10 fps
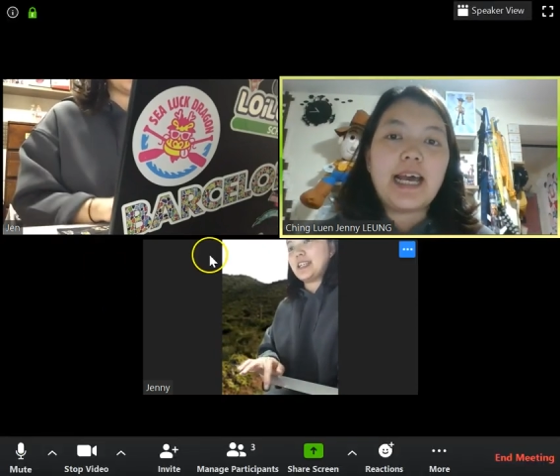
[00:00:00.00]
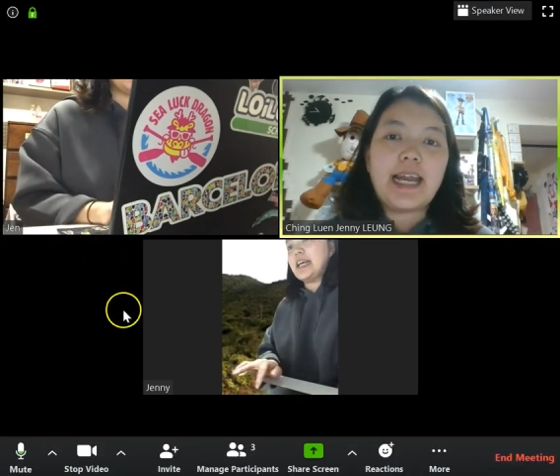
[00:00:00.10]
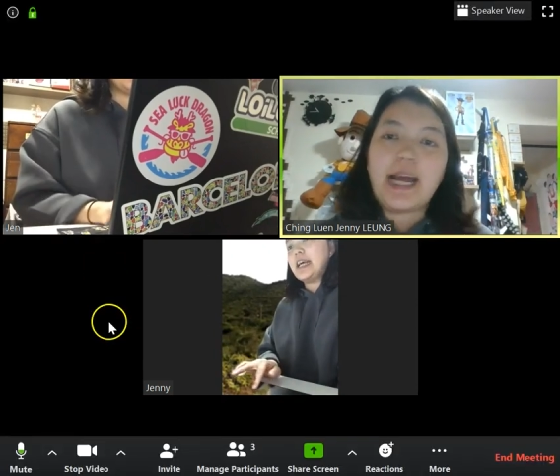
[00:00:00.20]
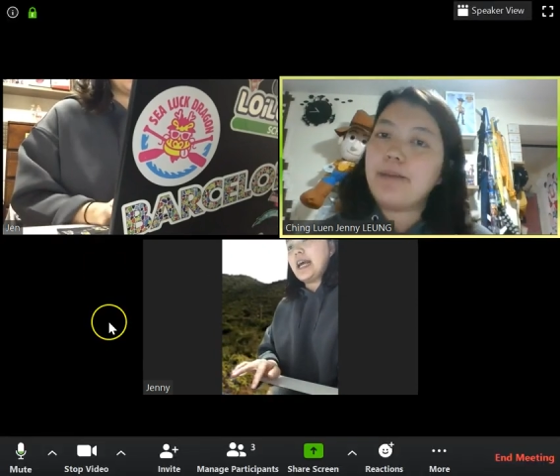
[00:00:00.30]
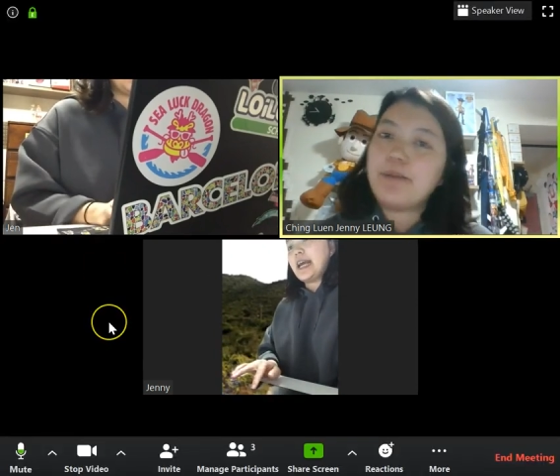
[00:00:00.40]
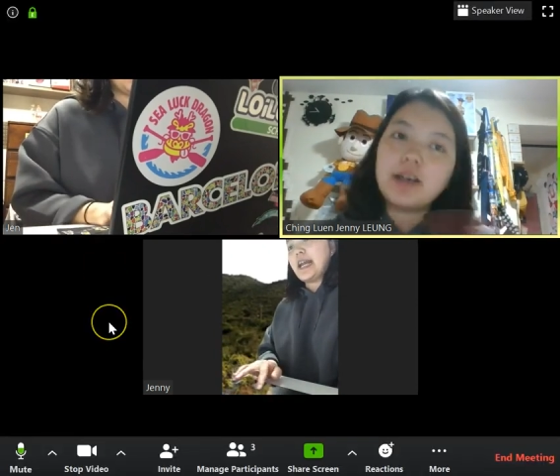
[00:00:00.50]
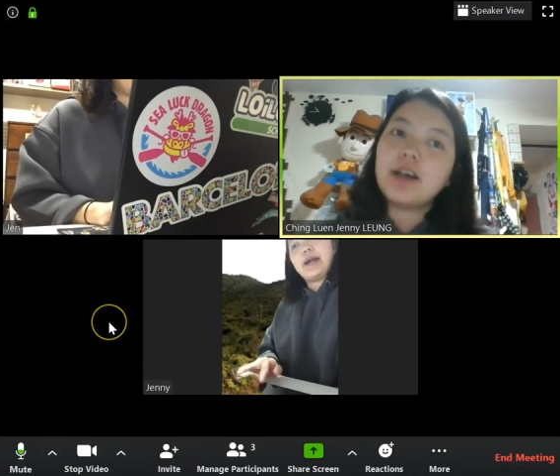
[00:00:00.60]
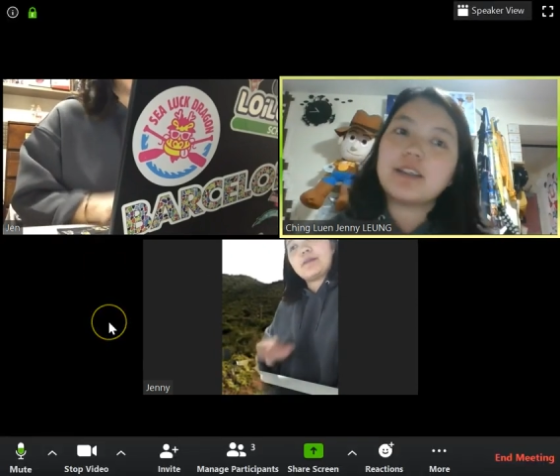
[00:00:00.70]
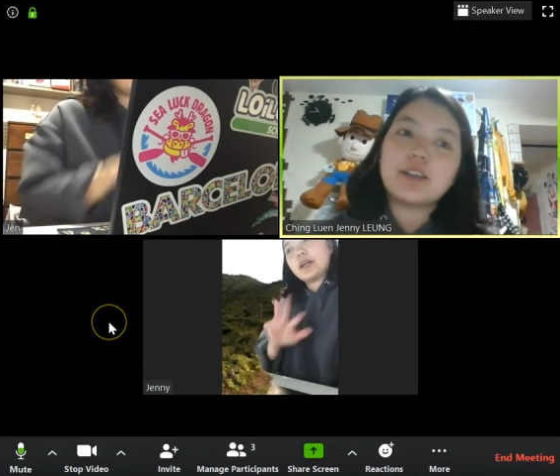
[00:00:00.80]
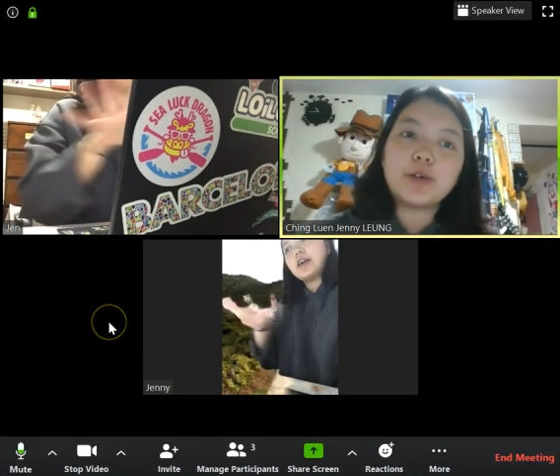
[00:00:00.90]
And I'm not
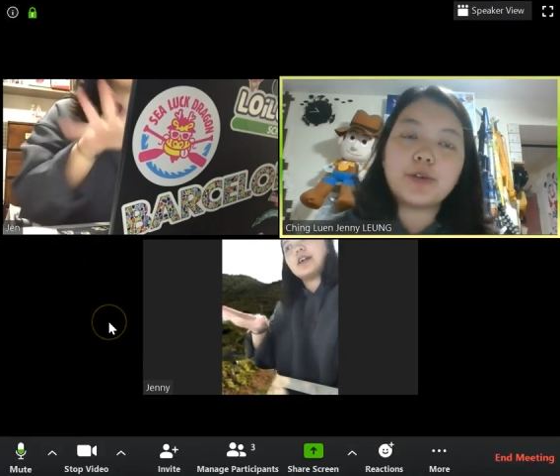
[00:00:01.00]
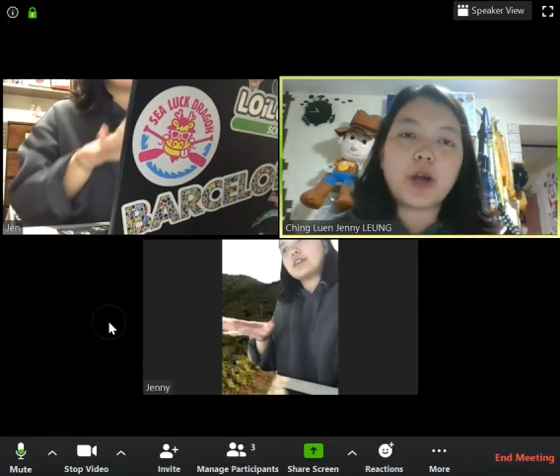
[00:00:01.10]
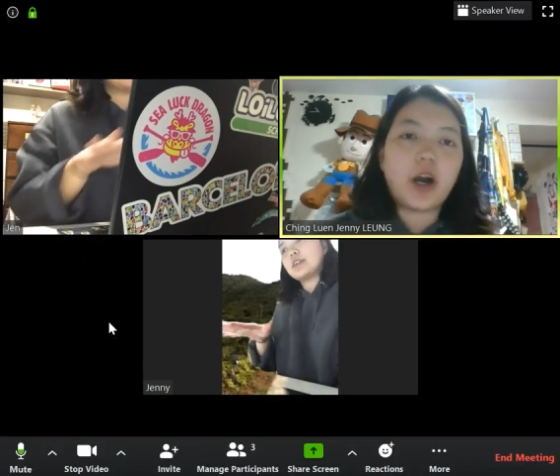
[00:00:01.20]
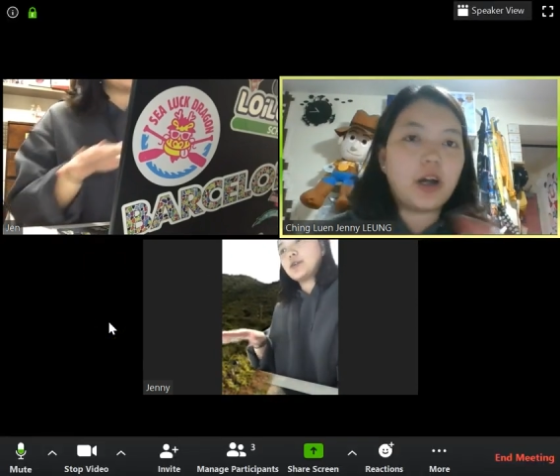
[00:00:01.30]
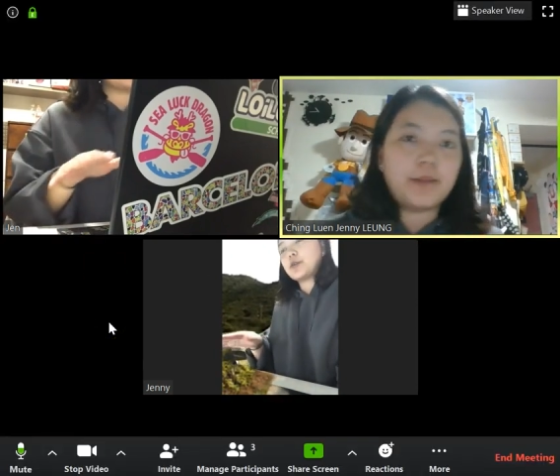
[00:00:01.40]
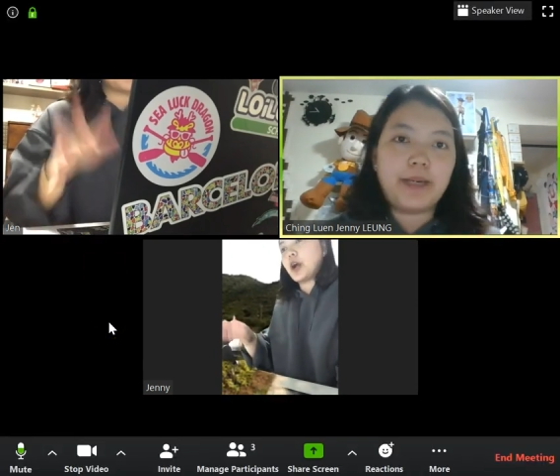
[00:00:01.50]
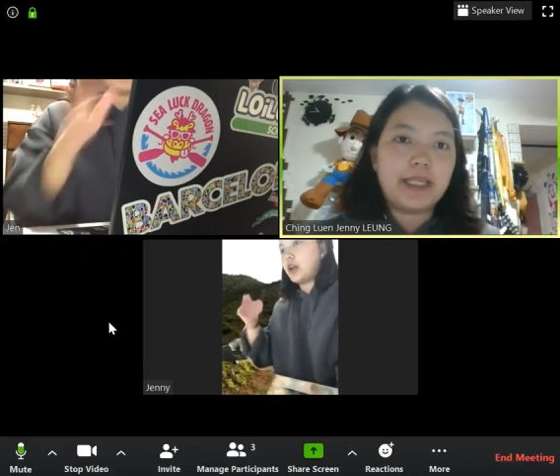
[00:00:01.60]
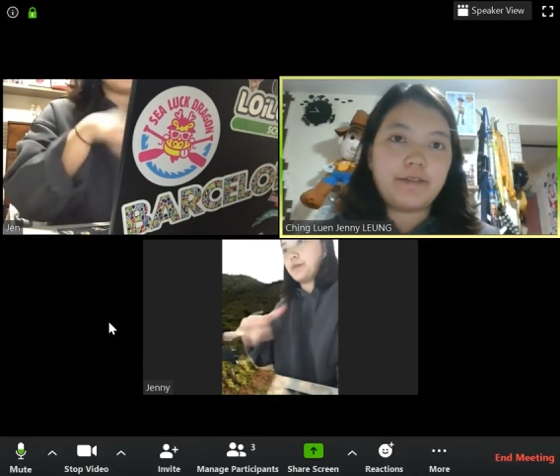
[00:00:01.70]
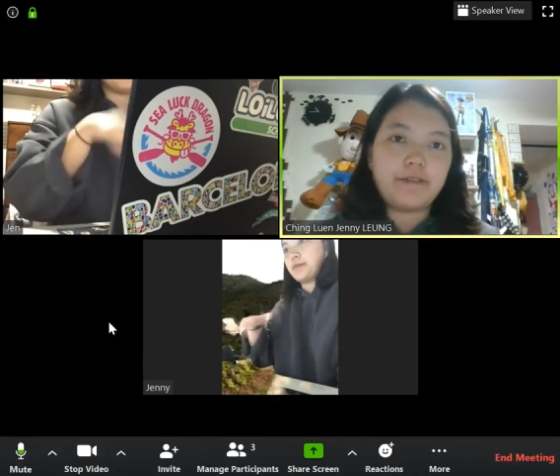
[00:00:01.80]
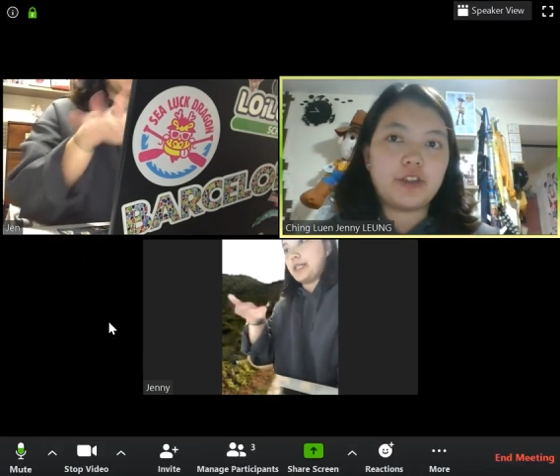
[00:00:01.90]
going to go through all the
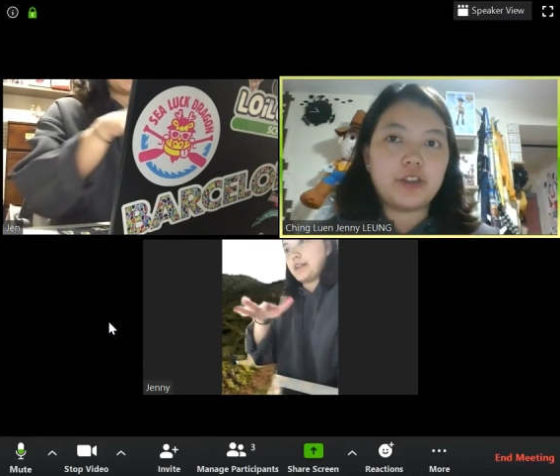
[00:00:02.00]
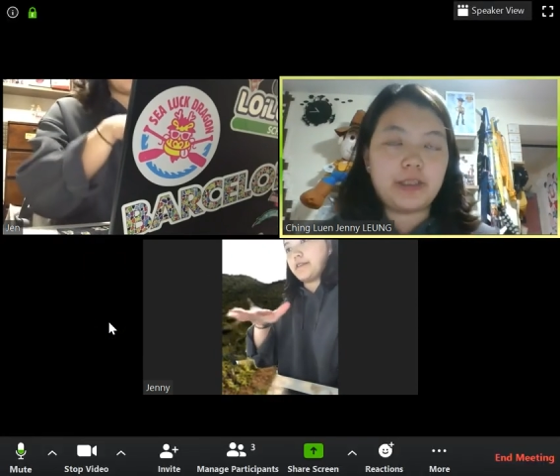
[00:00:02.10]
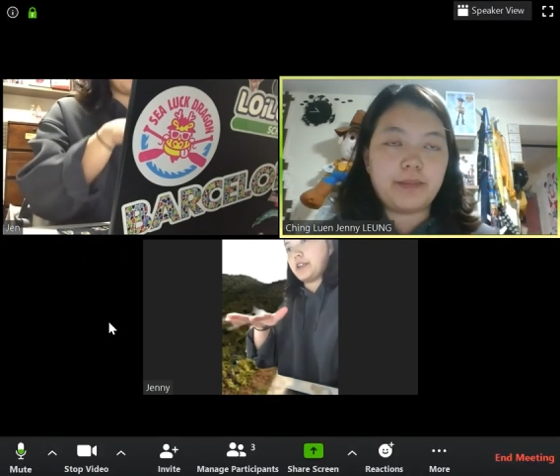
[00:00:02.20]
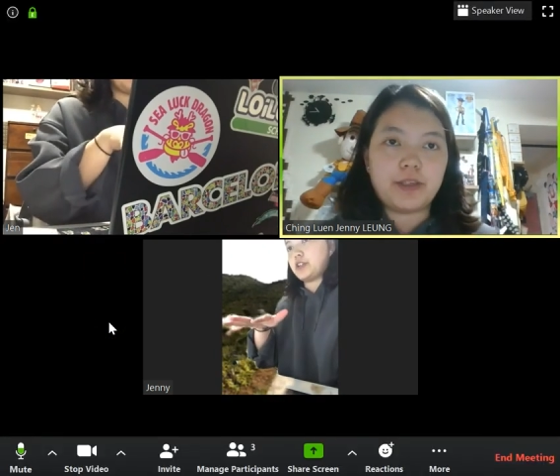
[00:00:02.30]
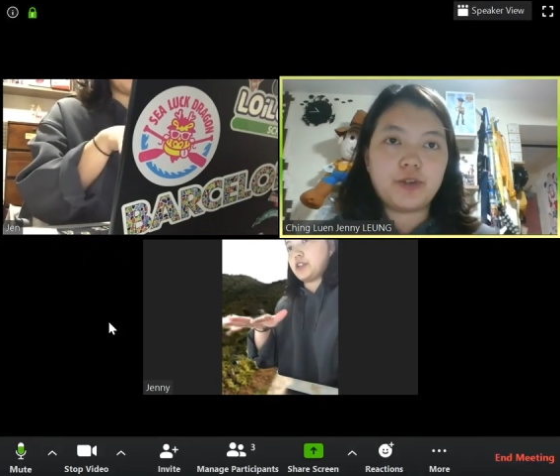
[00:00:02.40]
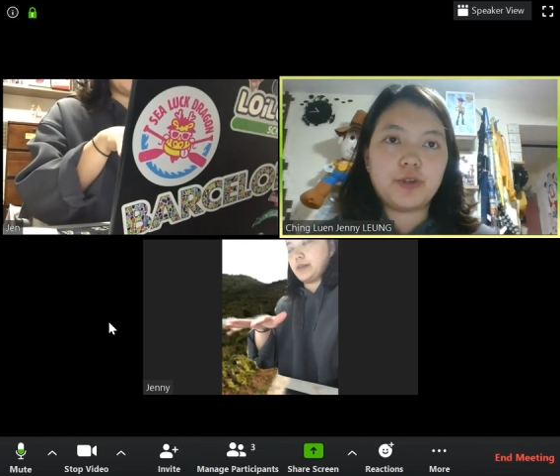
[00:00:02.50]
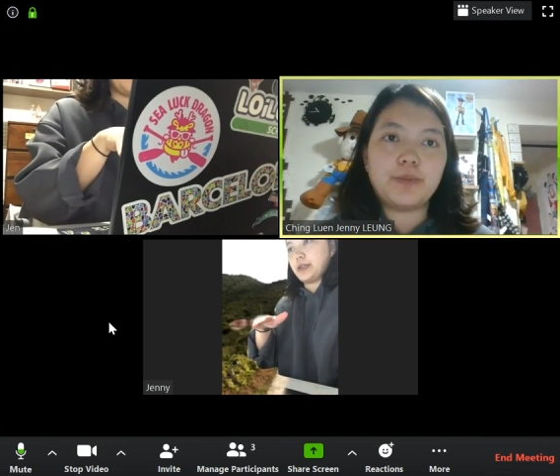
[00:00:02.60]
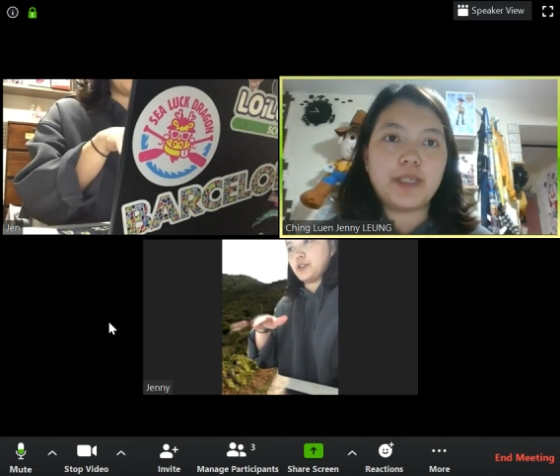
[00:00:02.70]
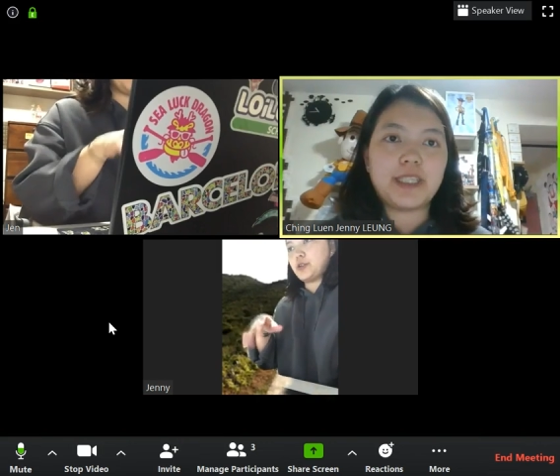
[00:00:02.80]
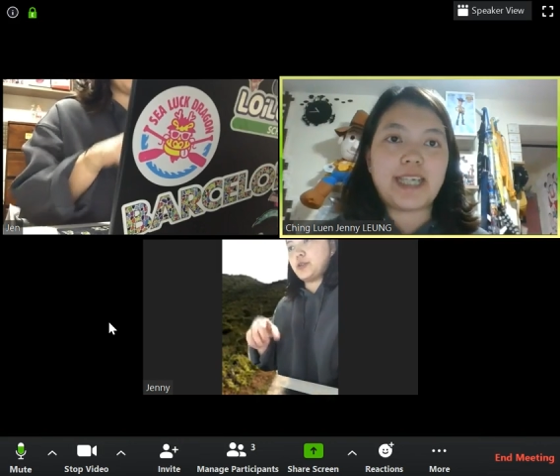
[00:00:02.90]
basic functions about
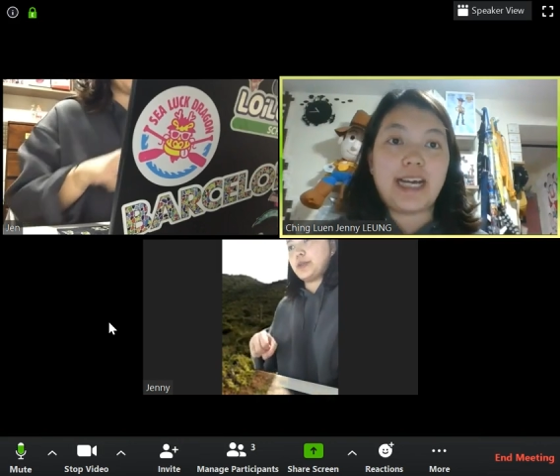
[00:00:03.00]
Zoom because